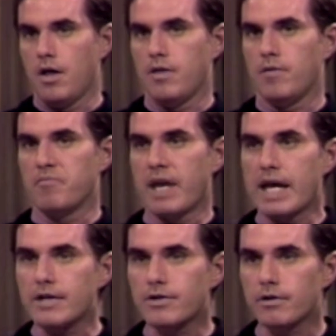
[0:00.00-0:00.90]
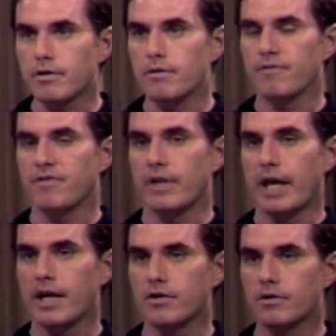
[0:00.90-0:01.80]
the major
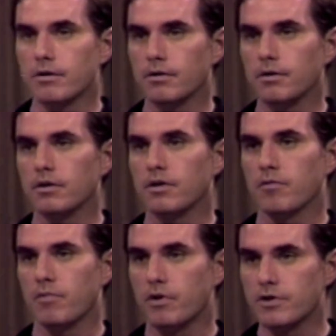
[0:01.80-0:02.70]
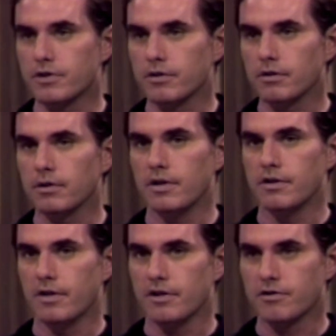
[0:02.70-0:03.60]
financial, commercial,
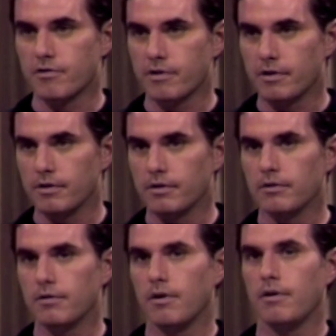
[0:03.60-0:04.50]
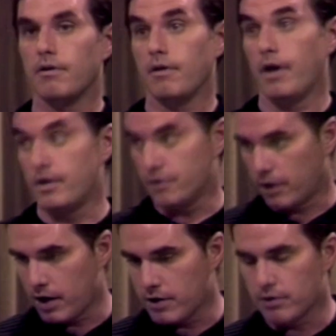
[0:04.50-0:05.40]
industrial,
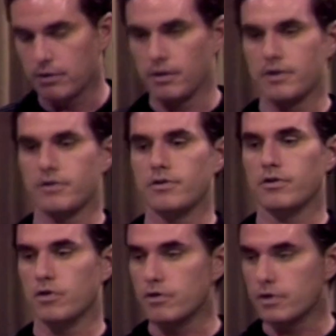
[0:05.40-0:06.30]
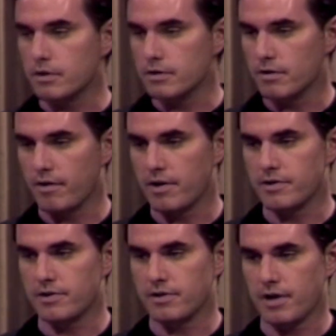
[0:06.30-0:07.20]
educational institutions of our
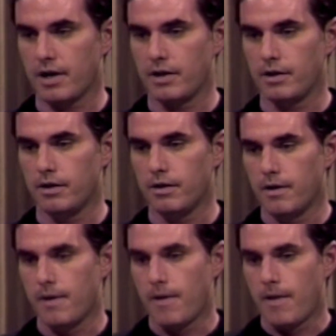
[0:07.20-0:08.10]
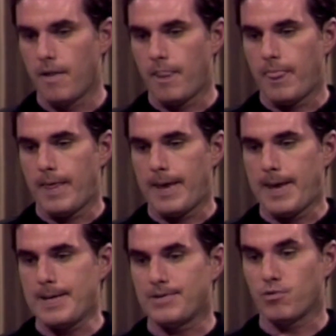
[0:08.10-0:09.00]
society.
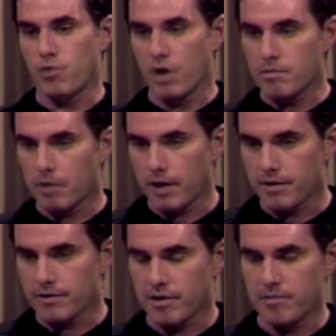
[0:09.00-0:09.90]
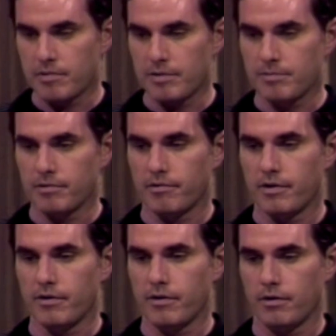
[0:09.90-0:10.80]
It's run by the same people who
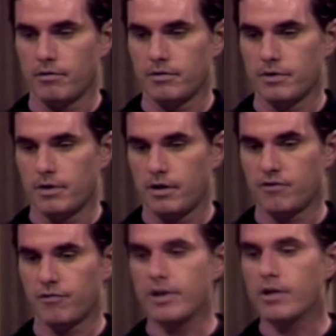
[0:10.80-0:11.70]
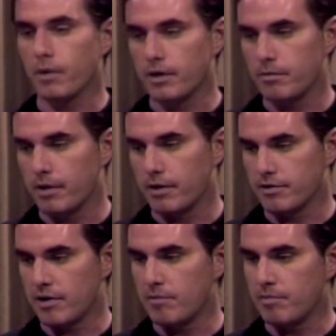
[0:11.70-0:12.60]
run those. It's frequented by the
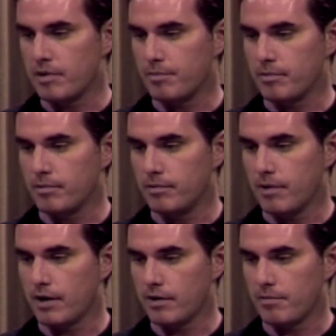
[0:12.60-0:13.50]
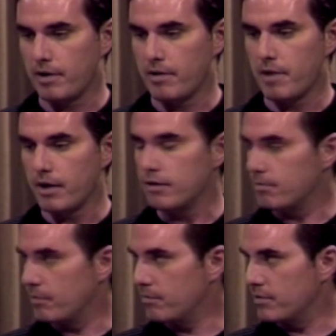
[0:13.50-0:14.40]
same people who occupy
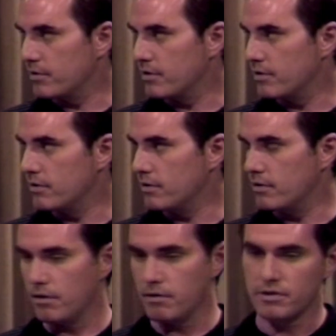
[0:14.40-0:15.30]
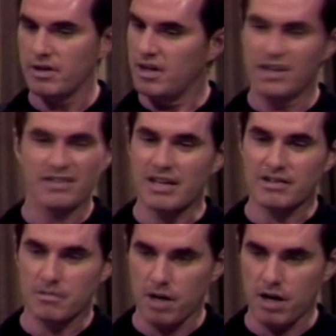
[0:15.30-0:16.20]
management positions in those. It's
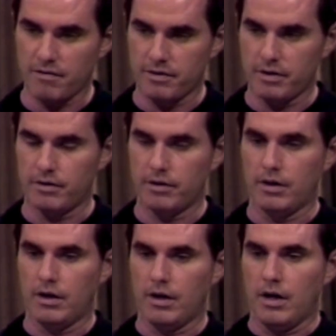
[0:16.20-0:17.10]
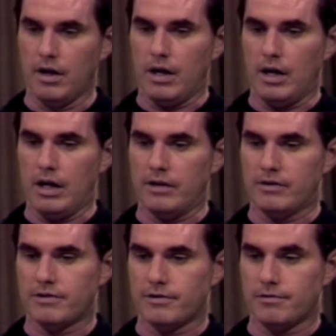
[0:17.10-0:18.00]
not the mafia.
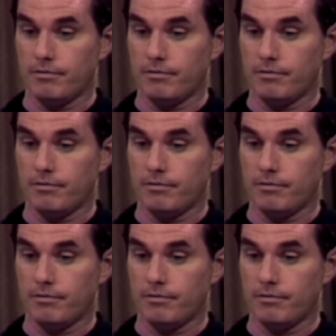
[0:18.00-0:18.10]
It's